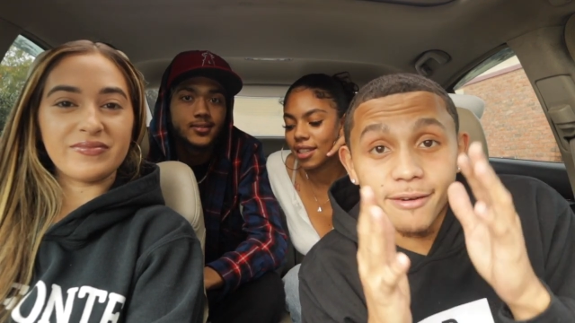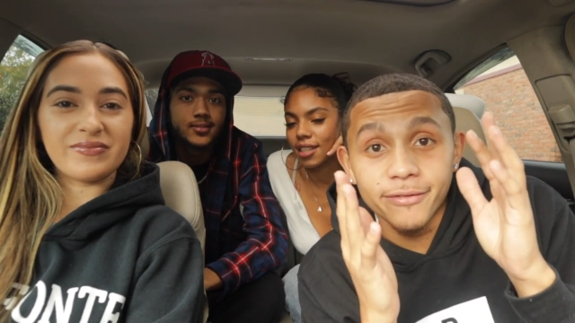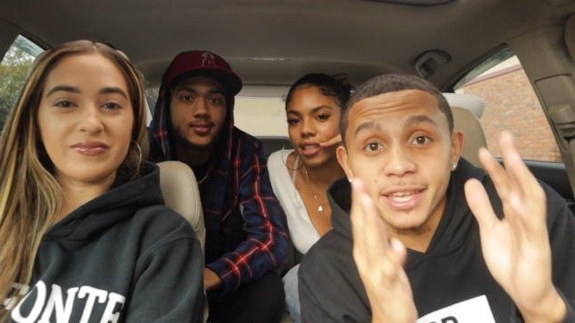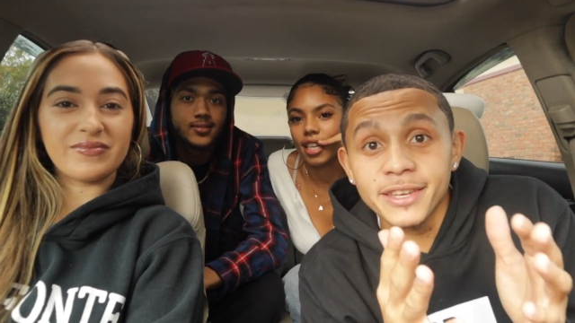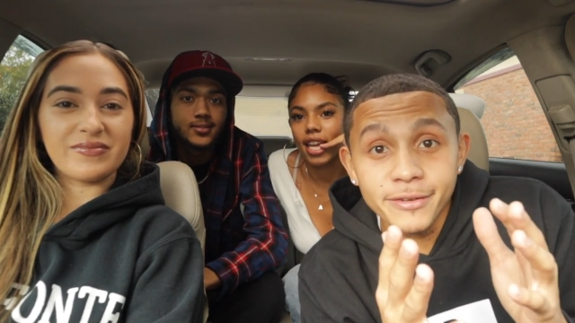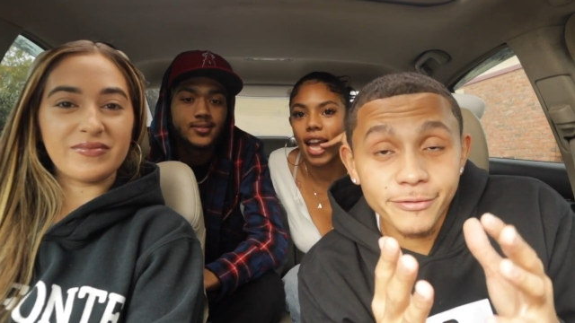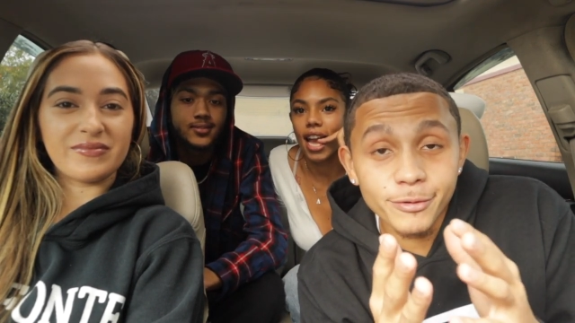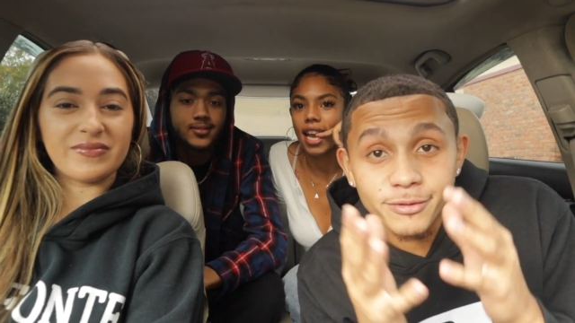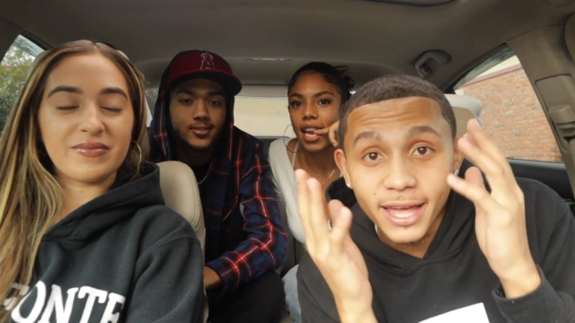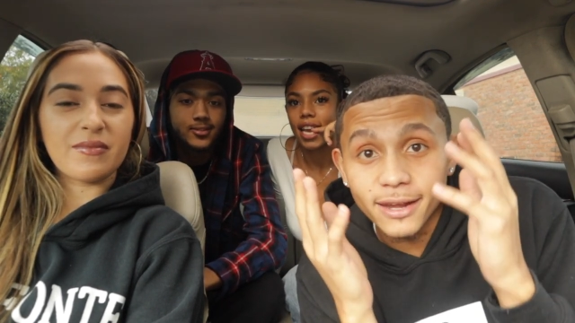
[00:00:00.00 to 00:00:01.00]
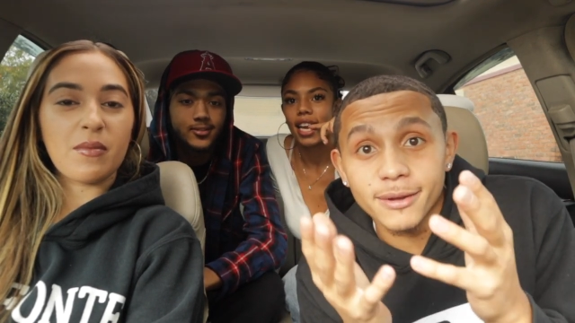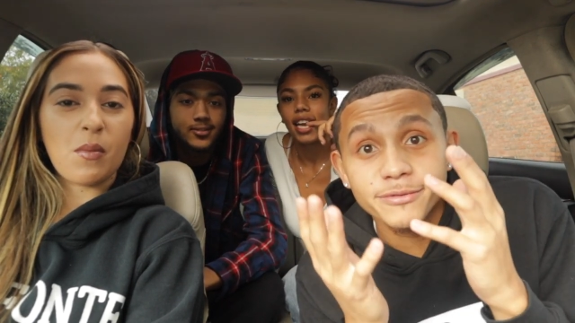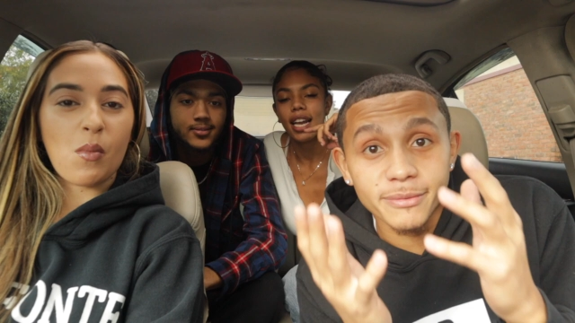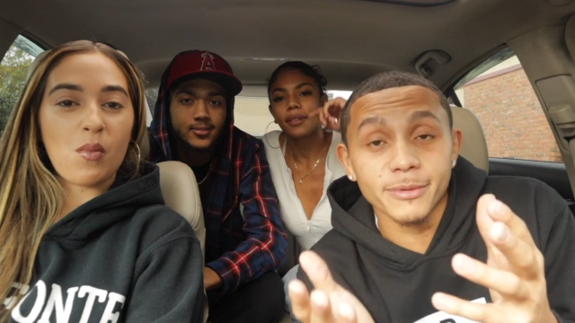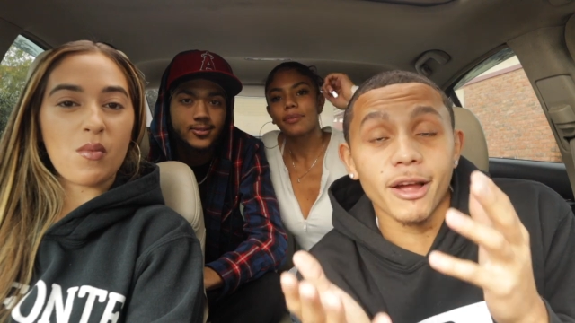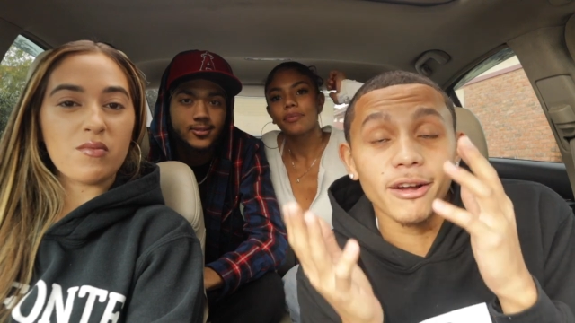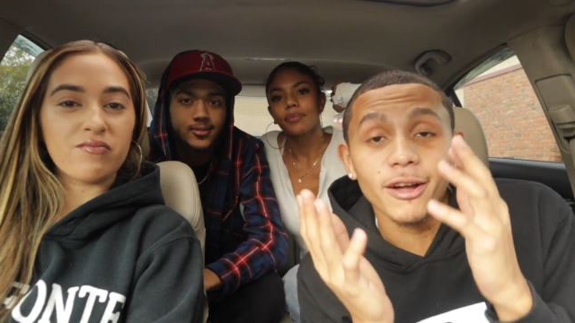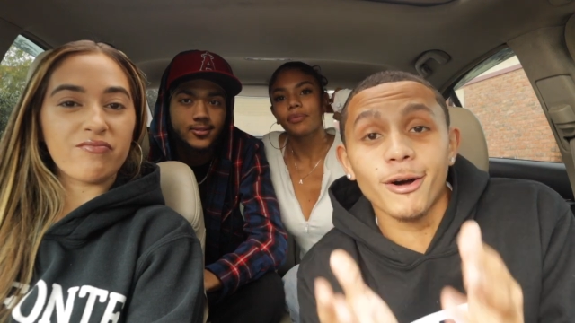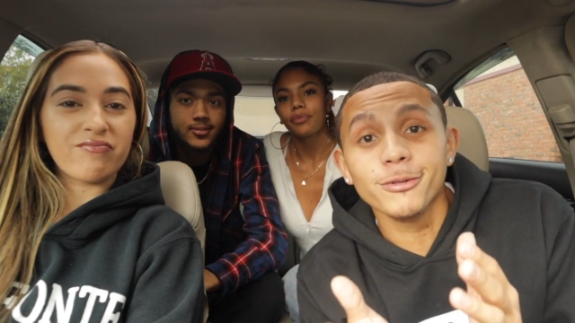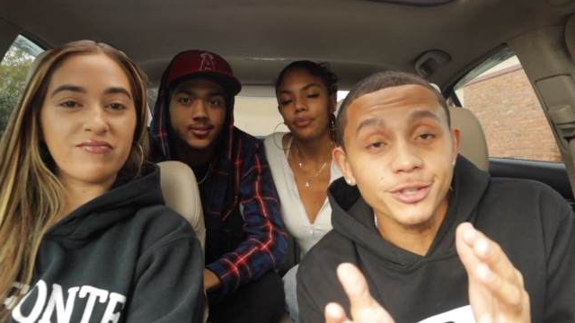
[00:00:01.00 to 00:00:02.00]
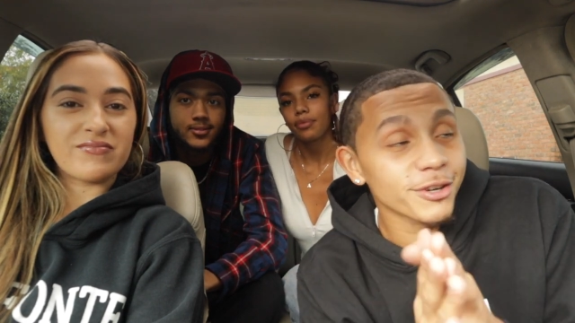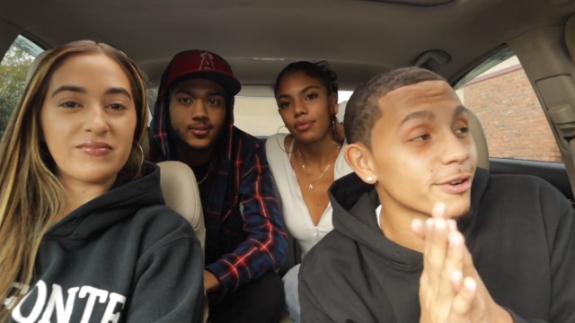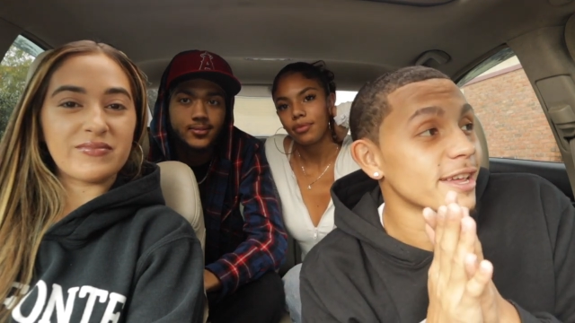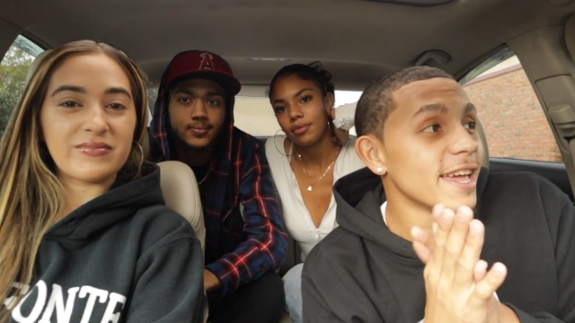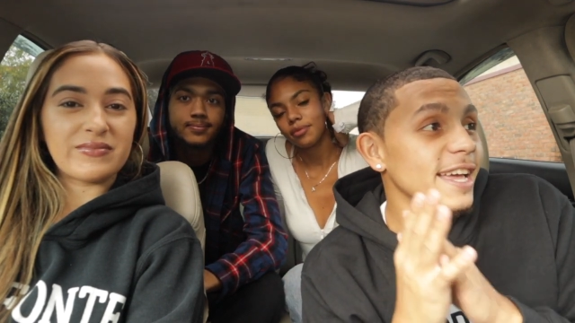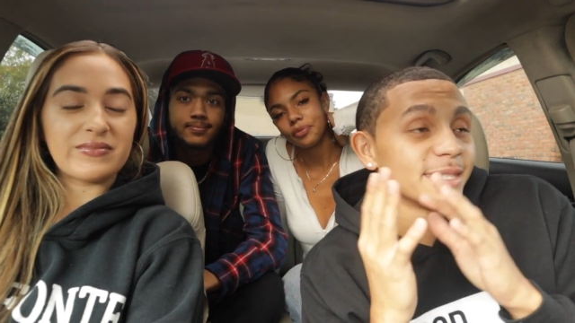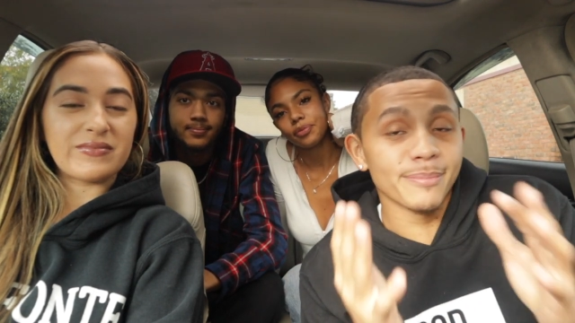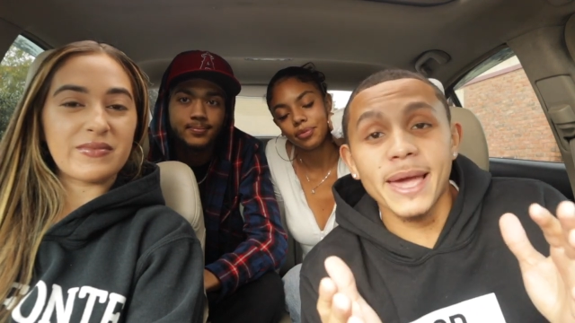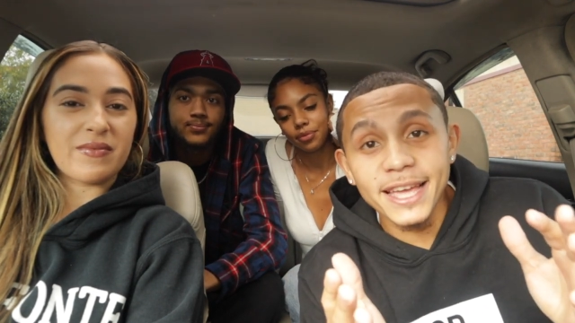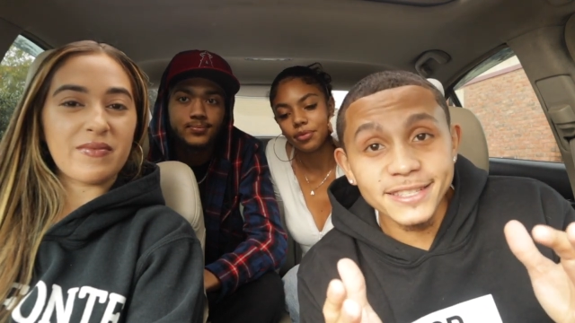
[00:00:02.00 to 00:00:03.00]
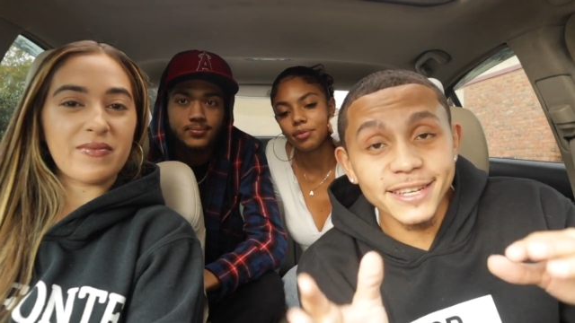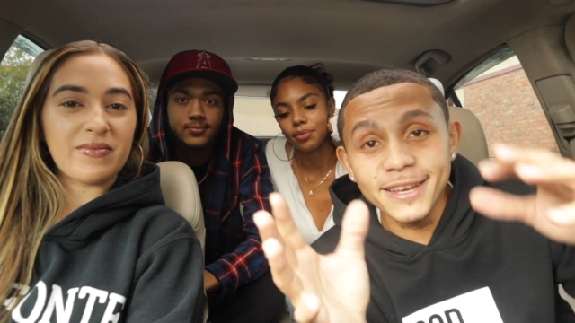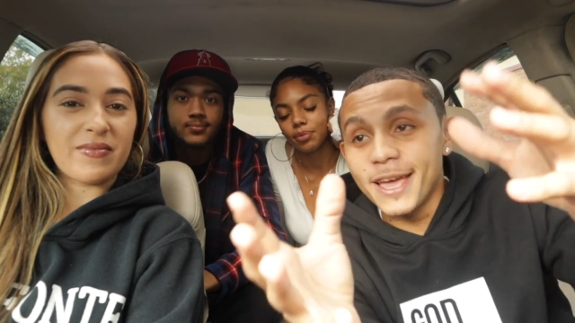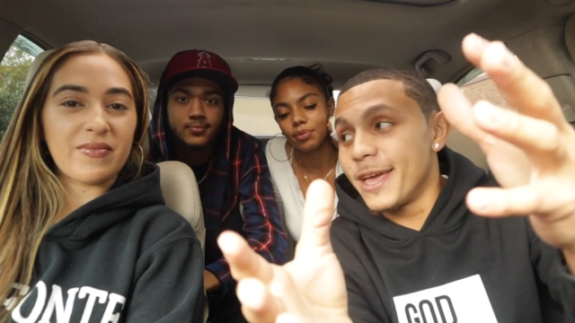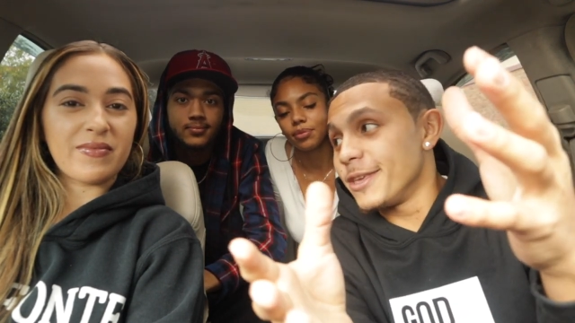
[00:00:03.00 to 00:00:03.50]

Speaker 1: of Indian food that comes from y'all culture is amazing.